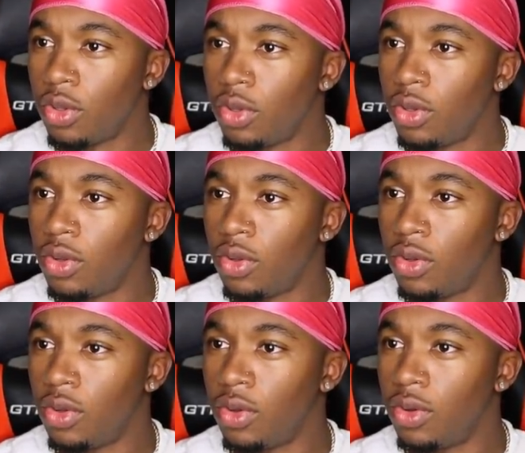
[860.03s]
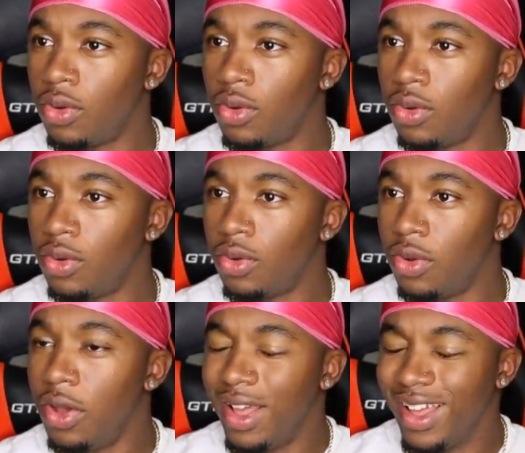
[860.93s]
I look like
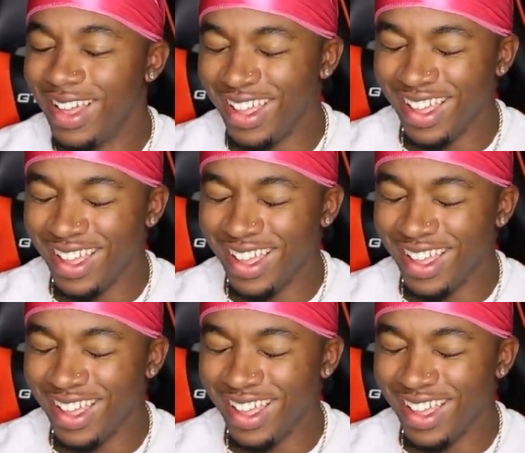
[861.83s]
Squidward.